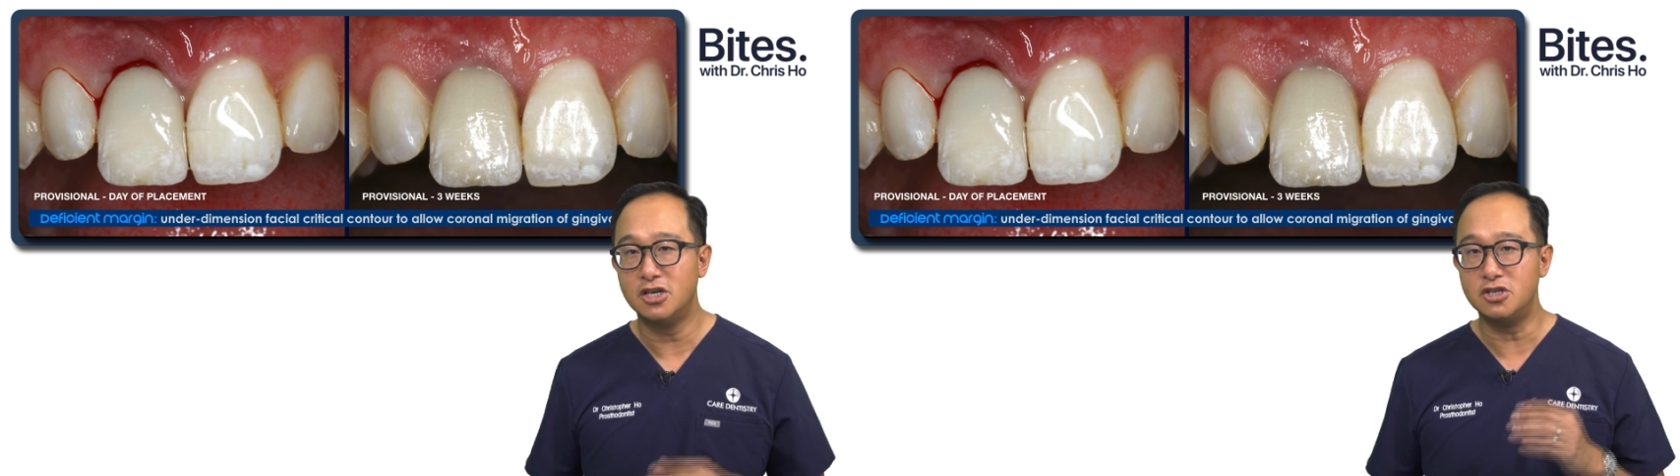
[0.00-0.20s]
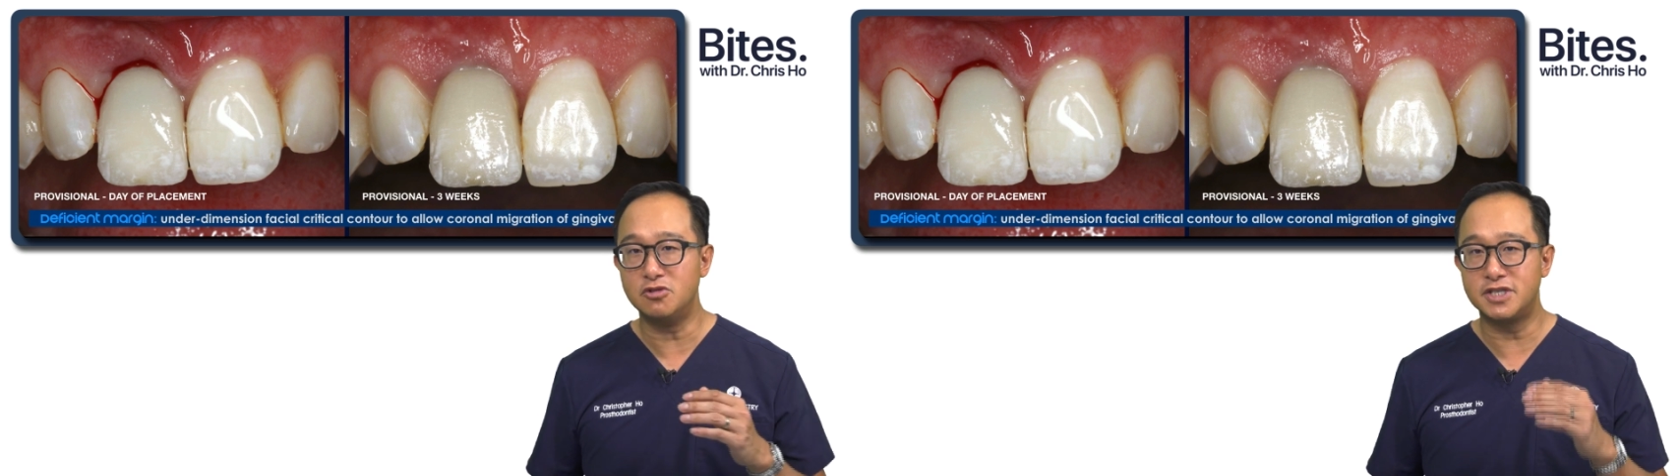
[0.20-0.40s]

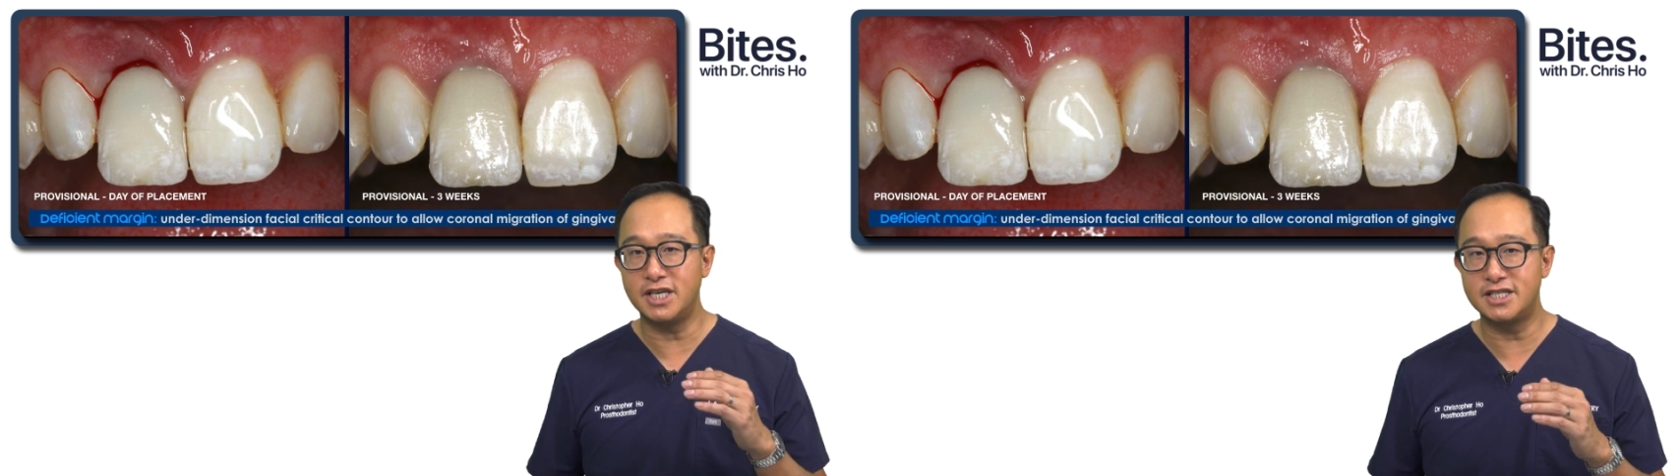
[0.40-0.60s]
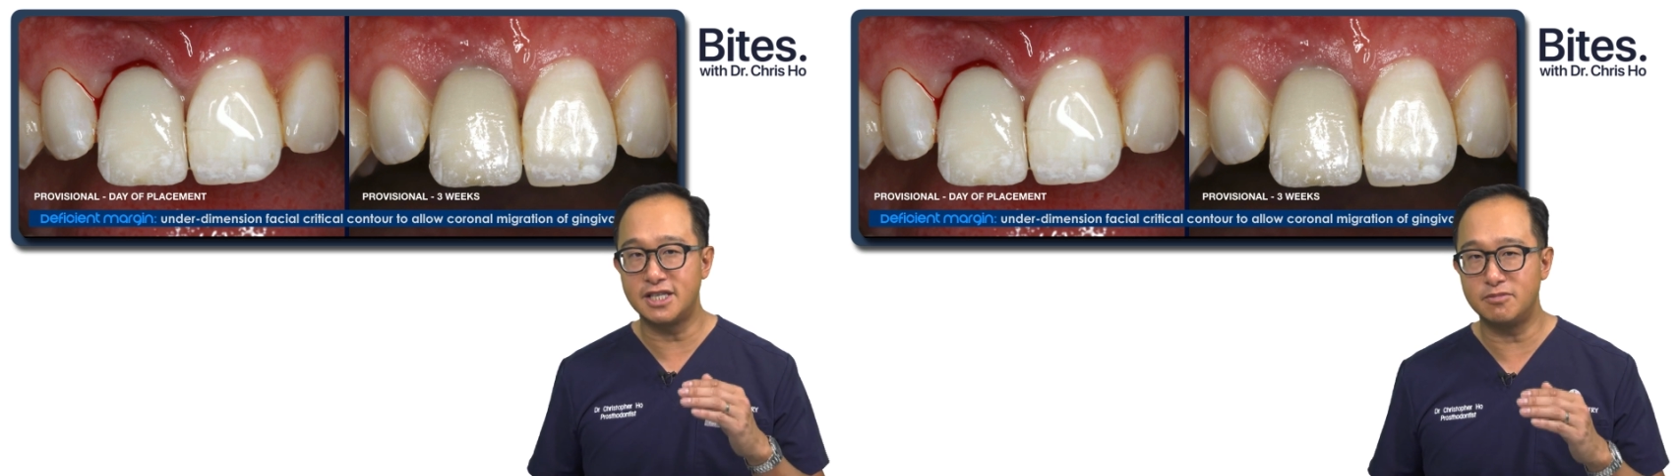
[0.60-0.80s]
you'll
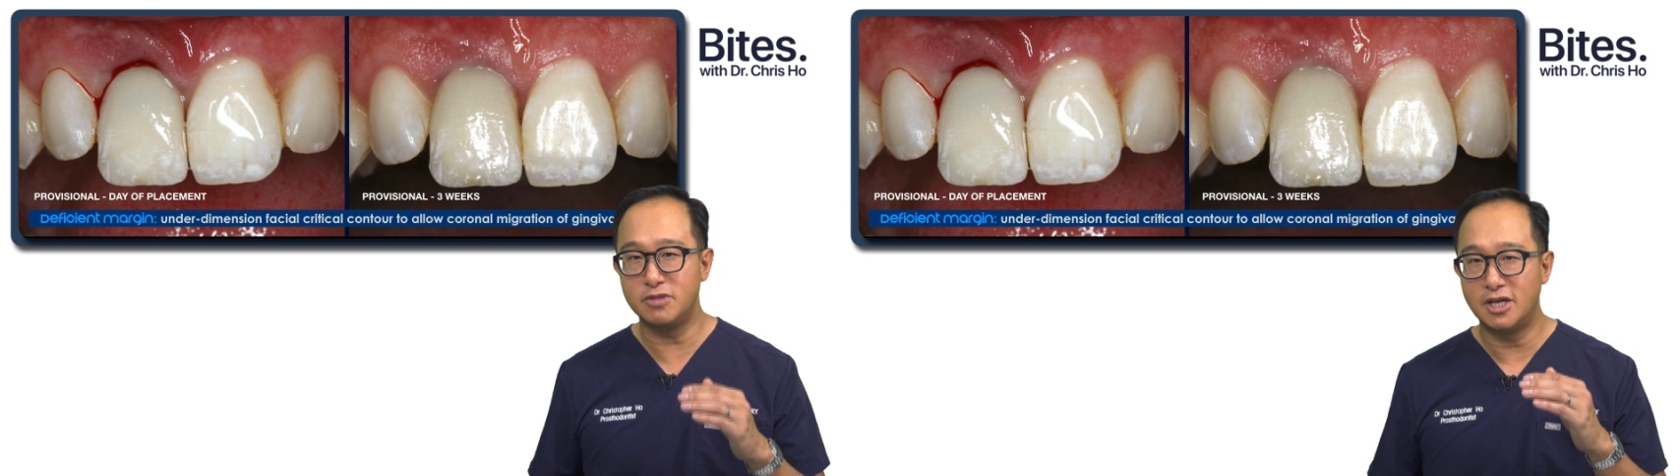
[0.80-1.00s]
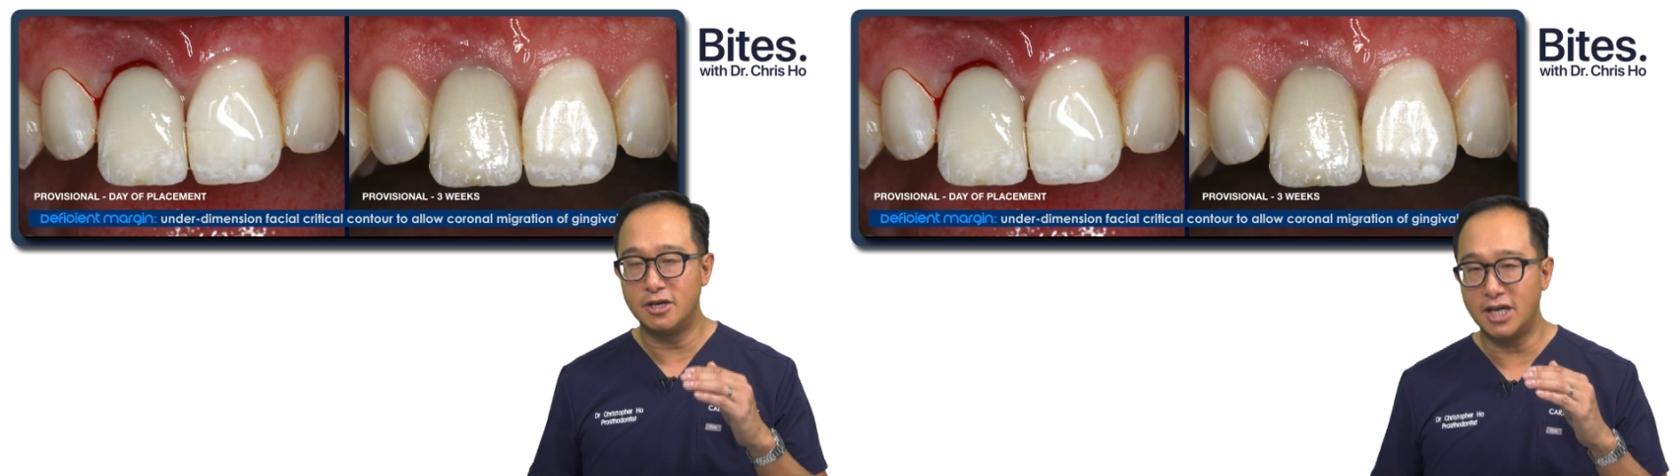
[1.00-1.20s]
see some
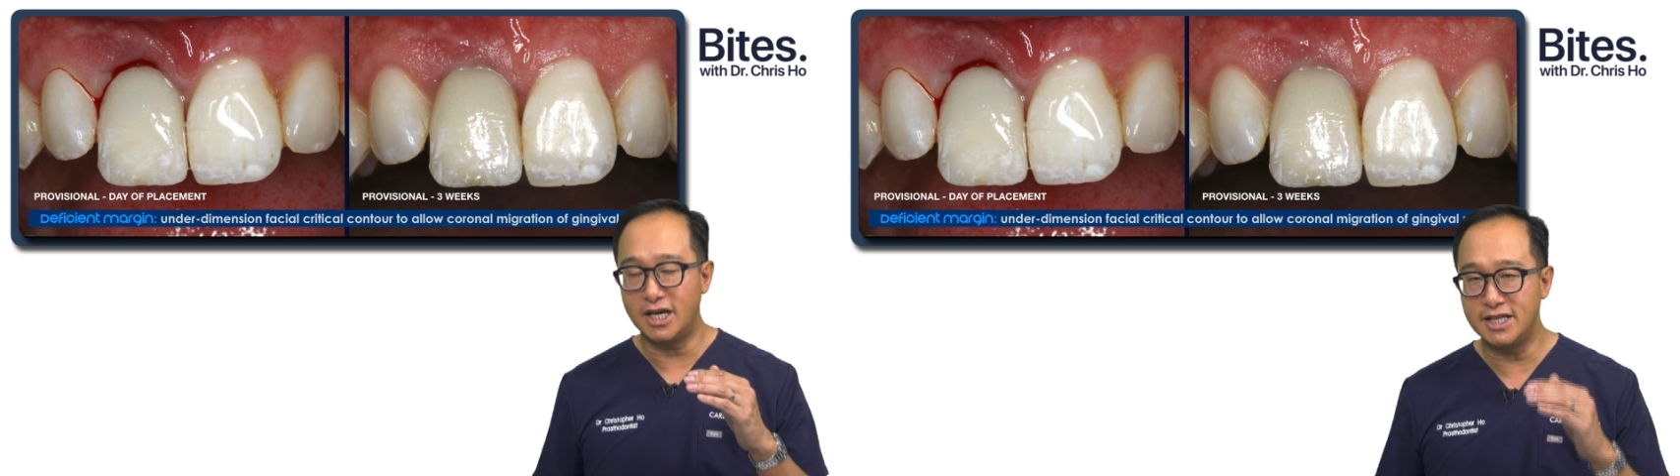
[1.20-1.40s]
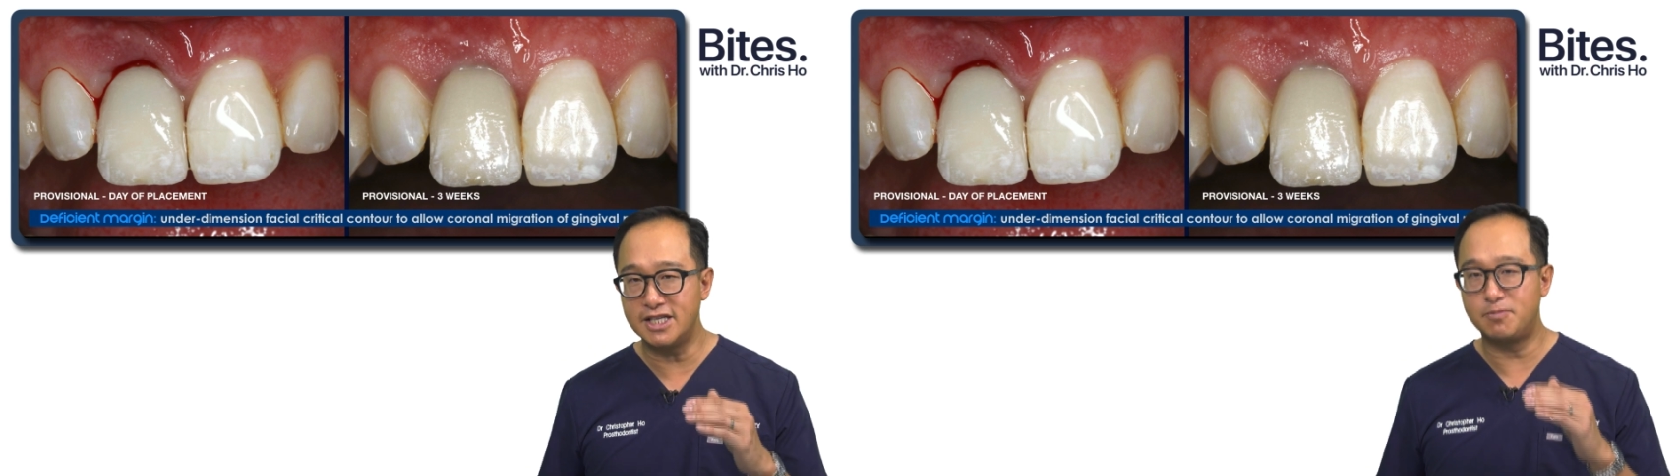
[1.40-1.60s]

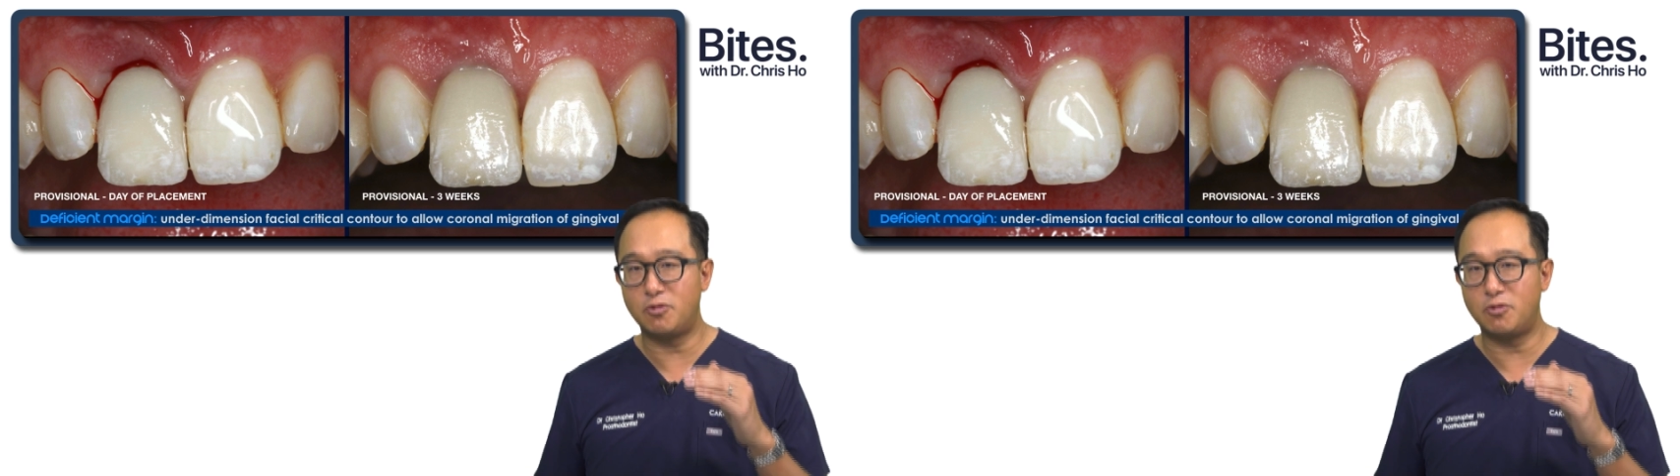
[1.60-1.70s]
at least